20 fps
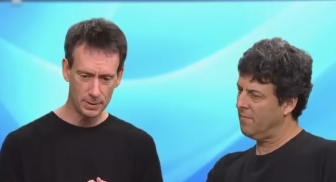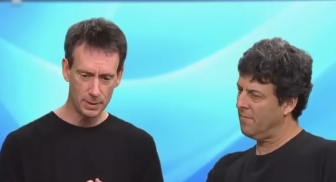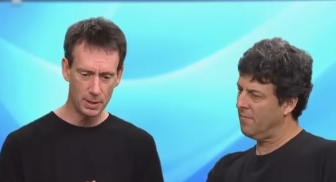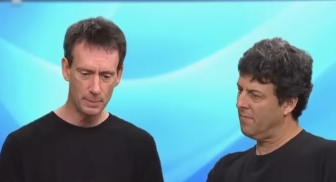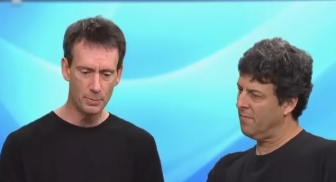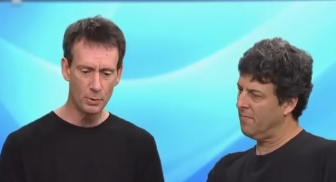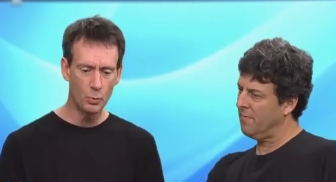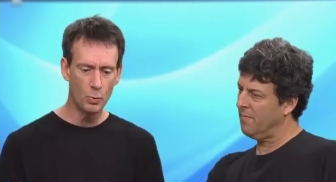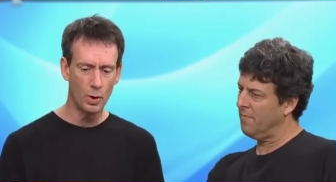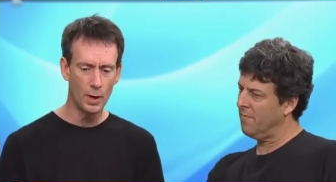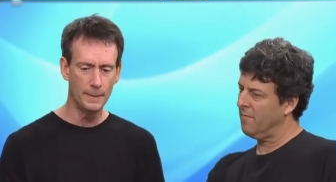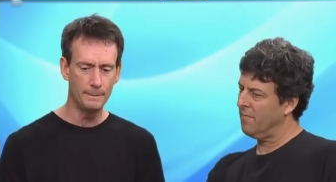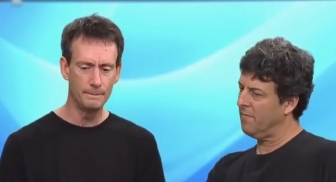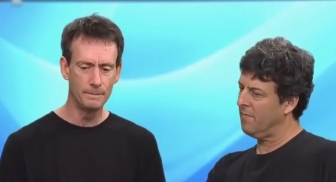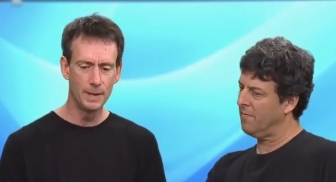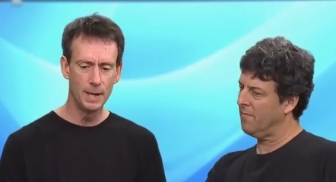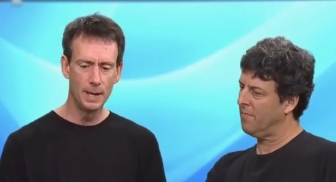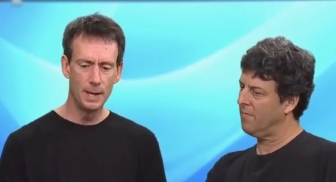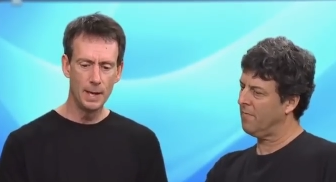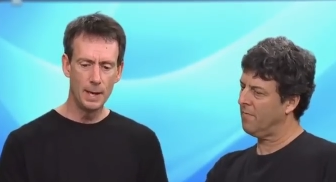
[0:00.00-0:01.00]
Speaker 1: Number one,
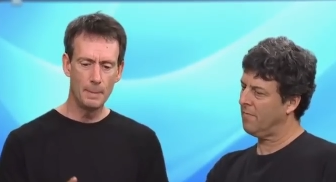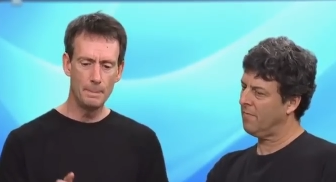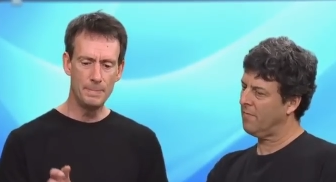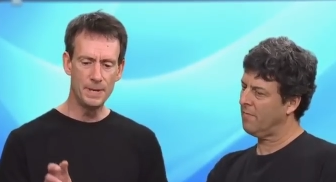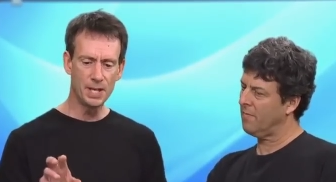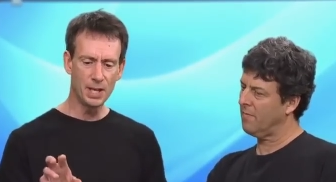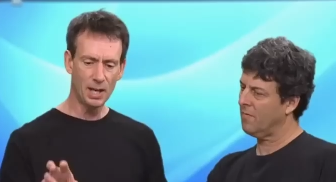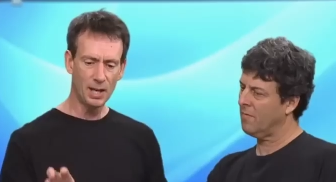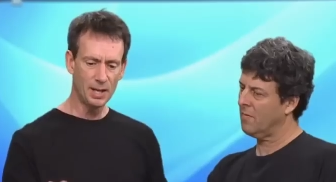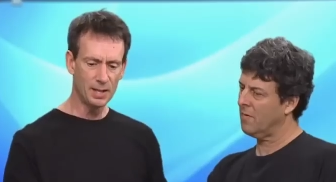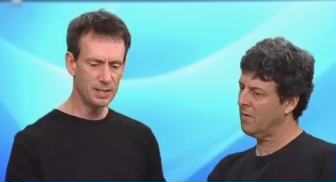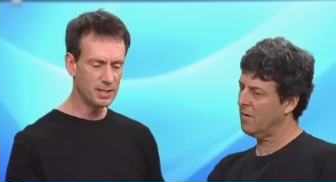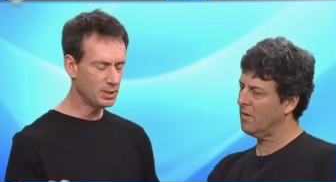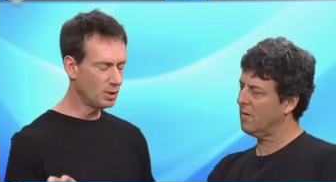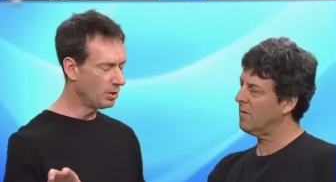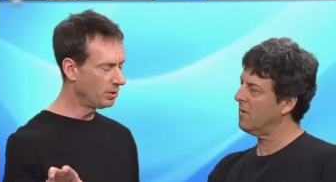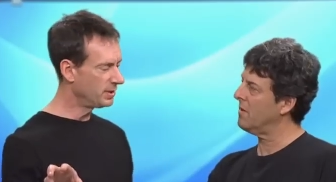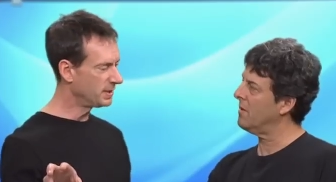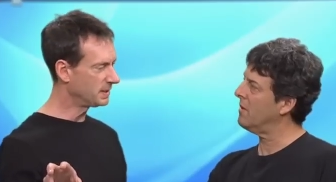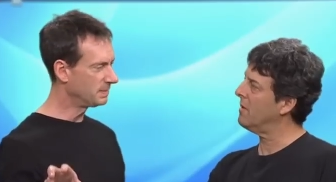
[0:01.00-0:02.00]
because all
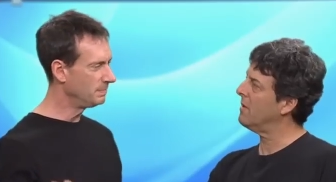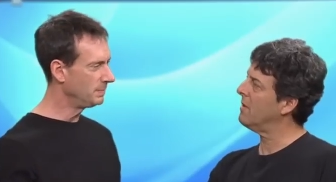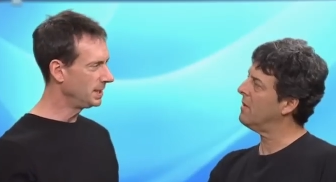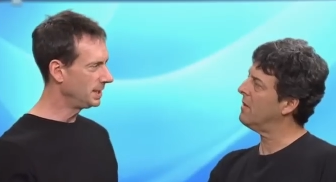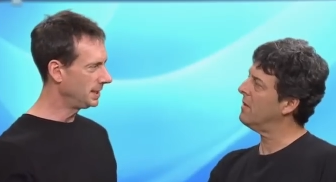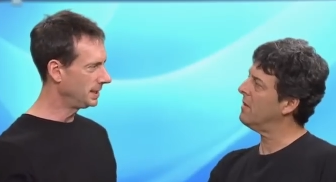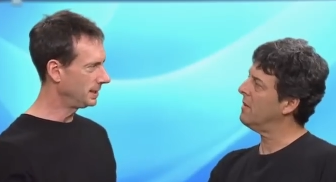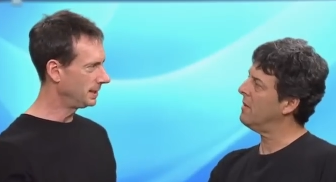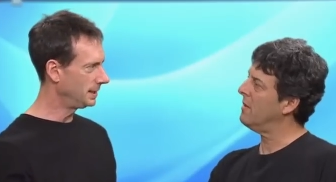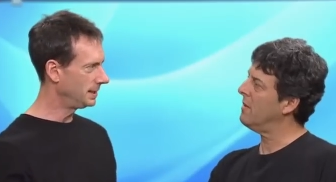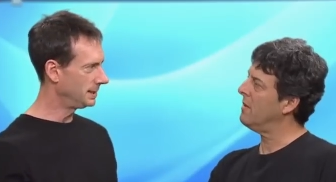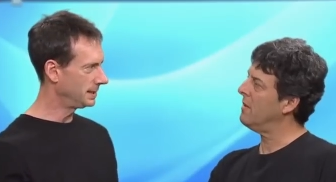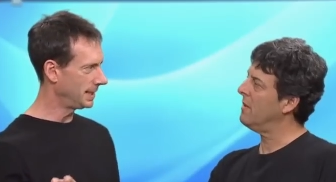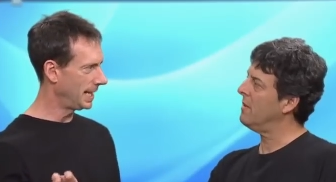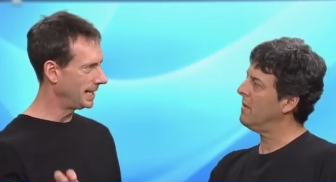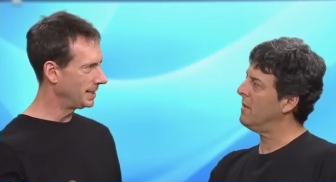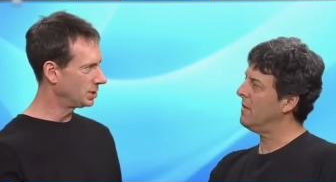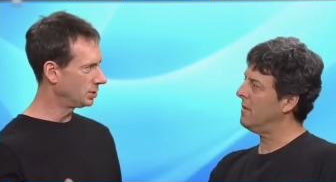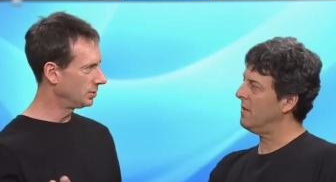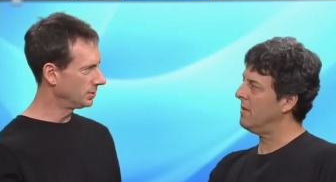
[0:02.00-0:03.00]
this media is
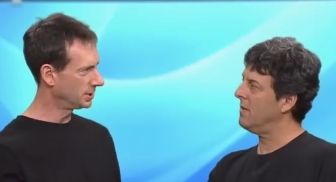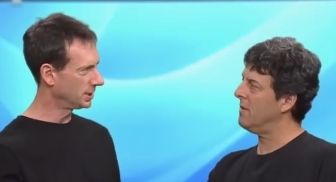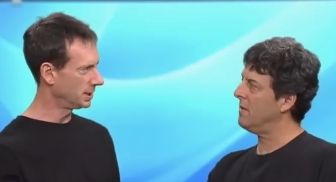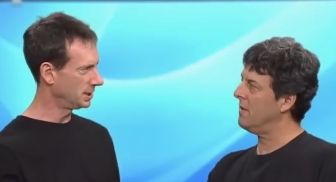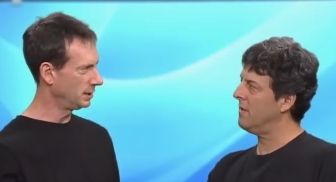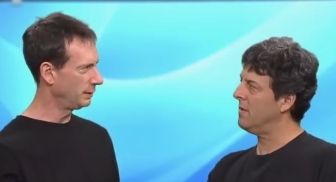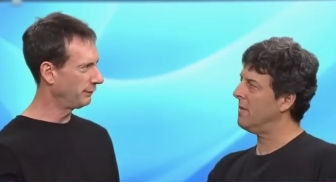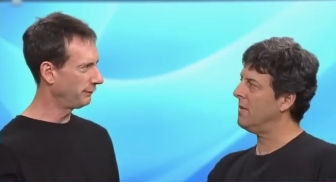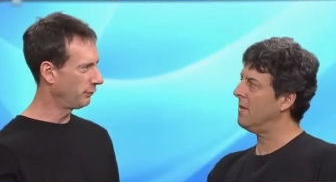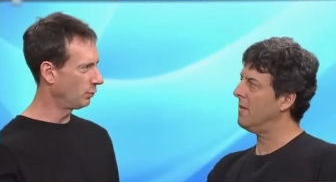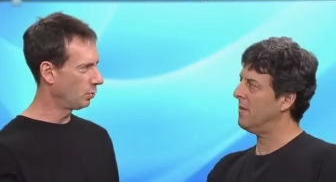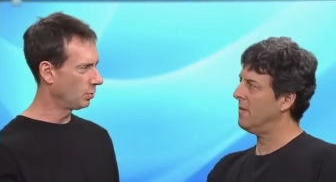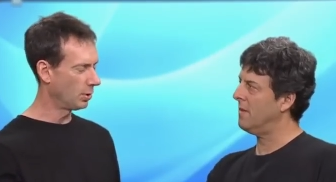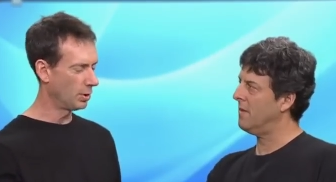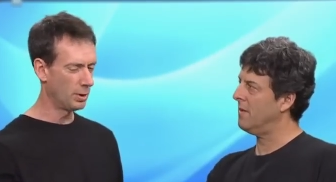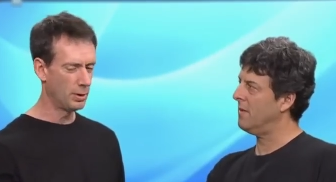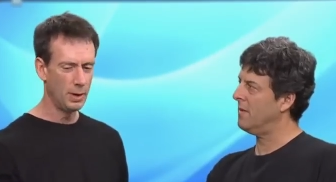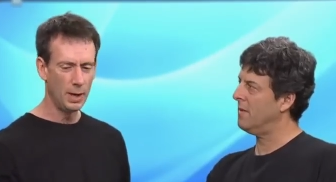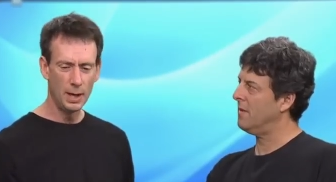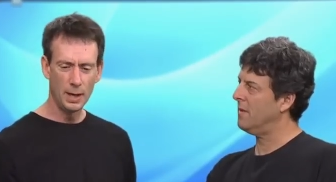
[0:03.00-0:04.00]
H264,